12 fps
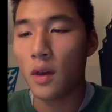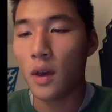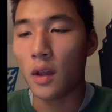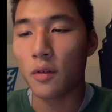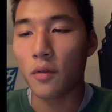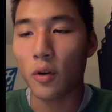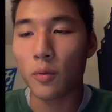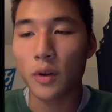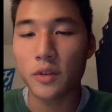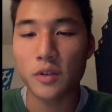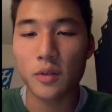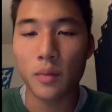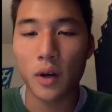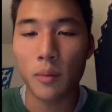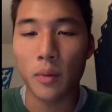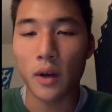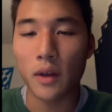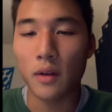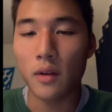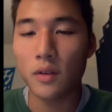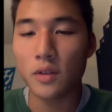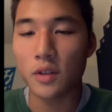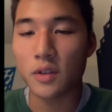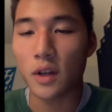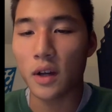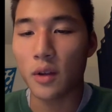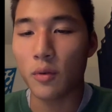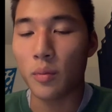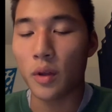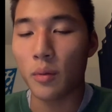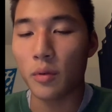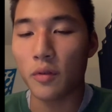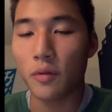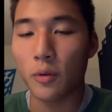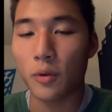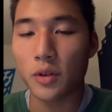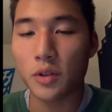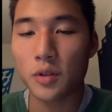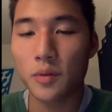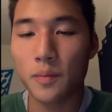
and if all races abide by it, society would be able to flourish.